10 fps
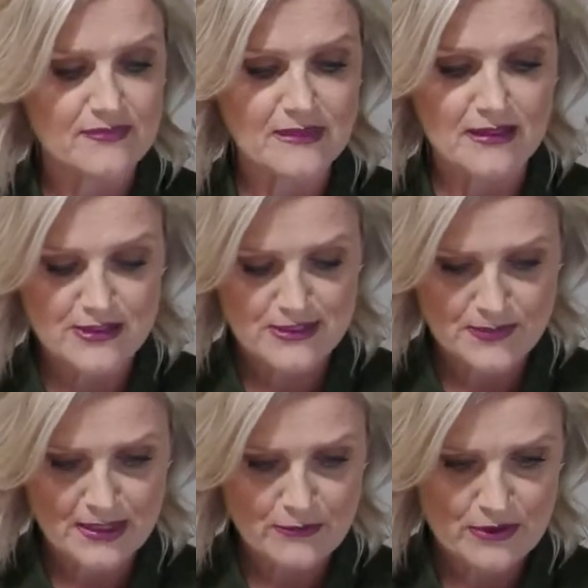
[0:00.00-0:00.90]
Just
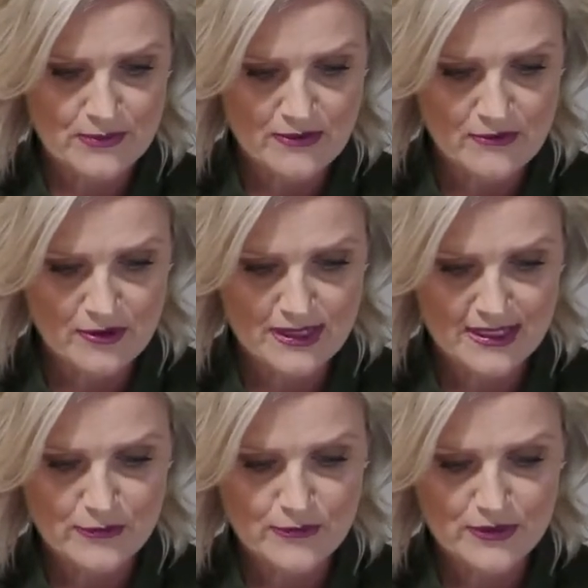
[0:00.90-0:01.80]
bear with me while I
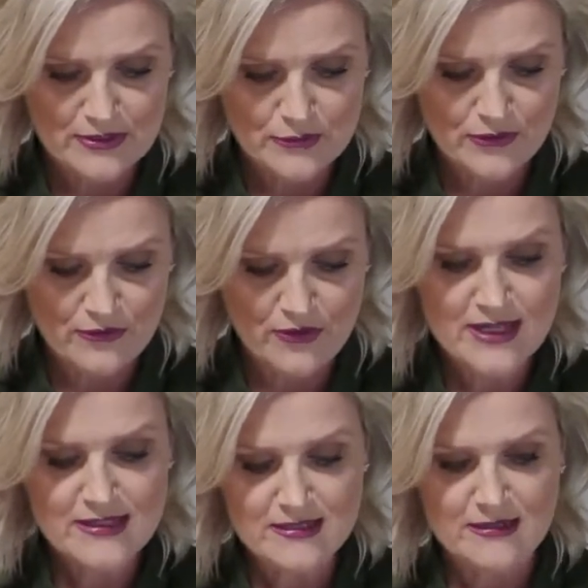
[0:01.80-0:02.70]
get all this
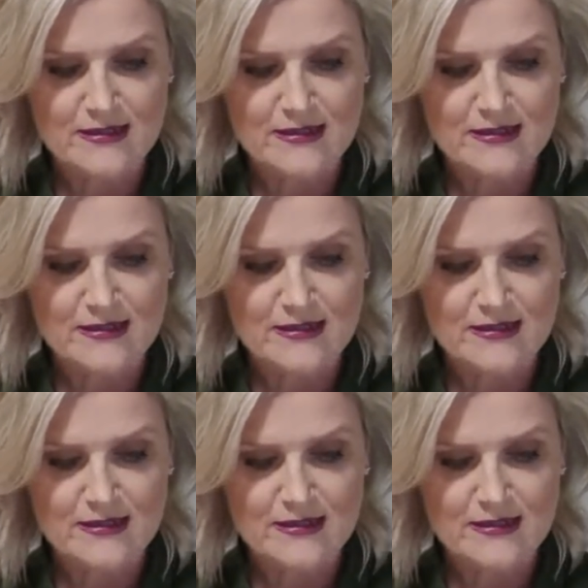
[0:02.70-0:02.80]
organised.